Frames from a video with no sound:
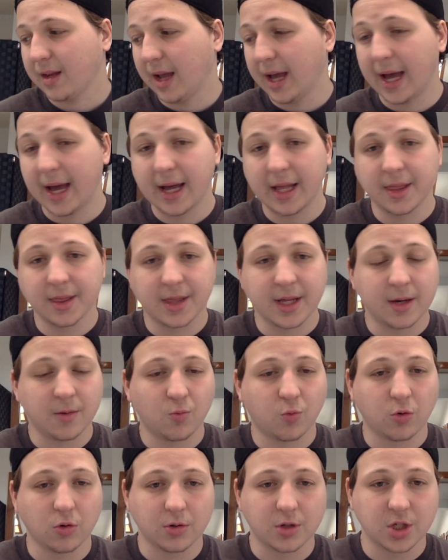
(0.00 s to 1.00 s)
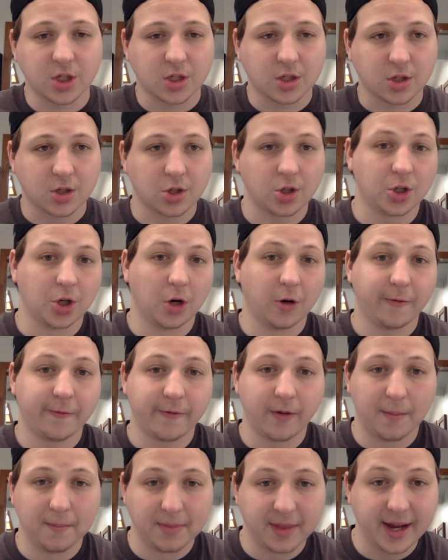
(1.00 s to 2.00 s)
And then we'll just go
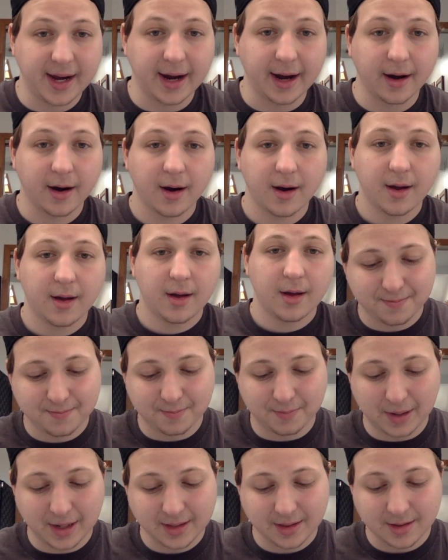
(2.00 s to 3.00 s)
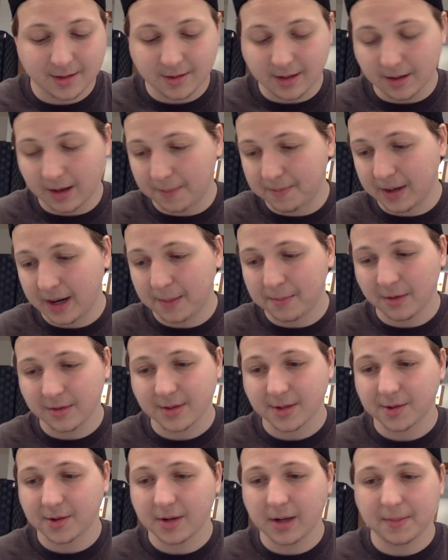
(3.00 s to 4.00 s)
from there. But I'm
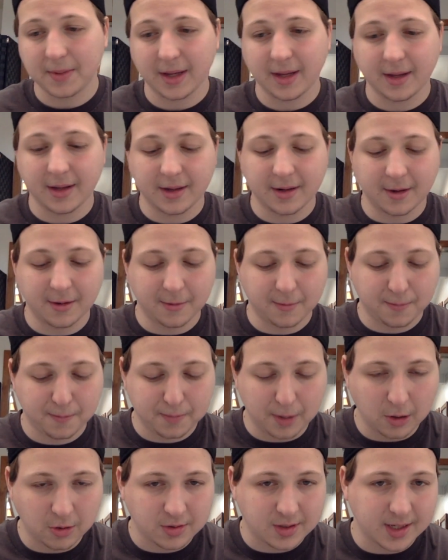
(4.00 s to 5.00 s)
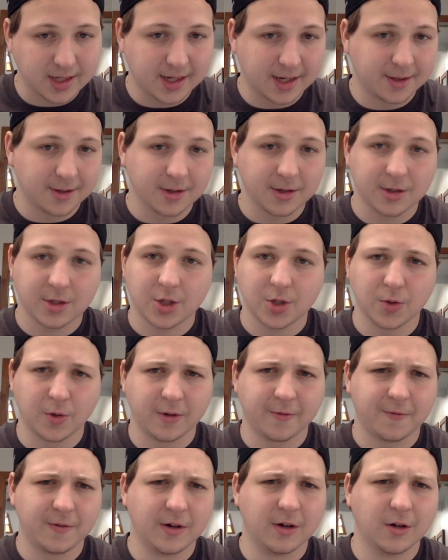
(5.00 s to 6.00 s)
also going to be, posting other
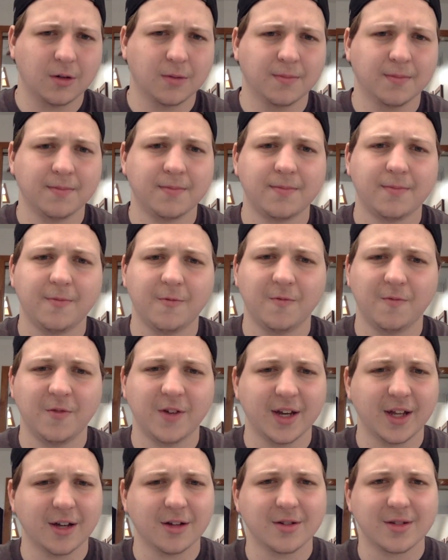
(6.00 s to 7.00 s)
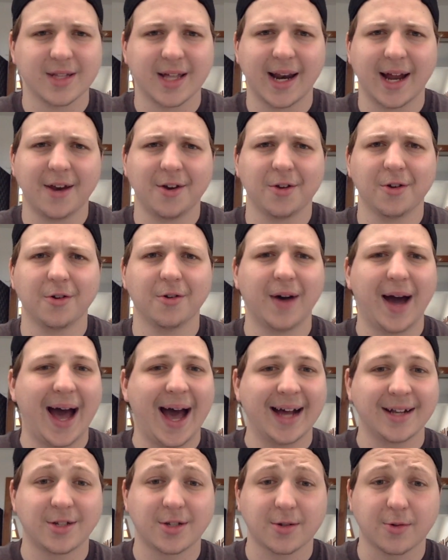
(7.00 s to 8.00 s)
short film videos that I do
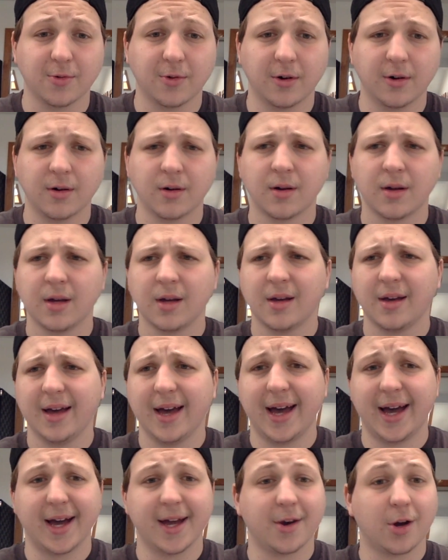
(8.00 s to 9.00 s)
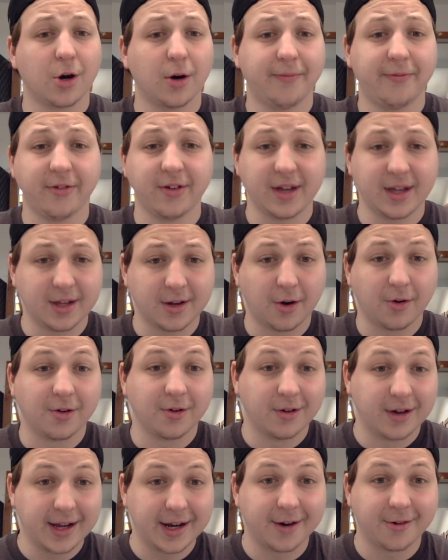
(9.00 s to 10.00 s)
at school, and hopefully,
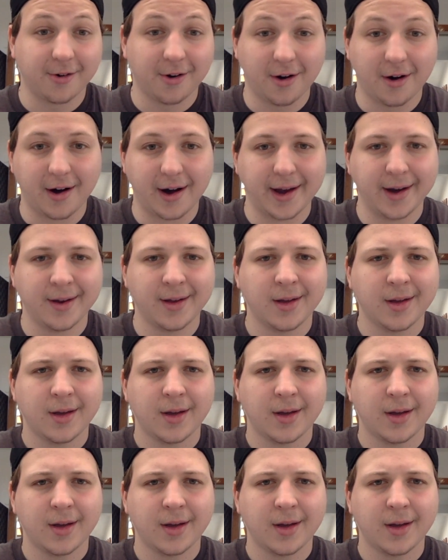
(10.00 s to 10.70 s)
later on,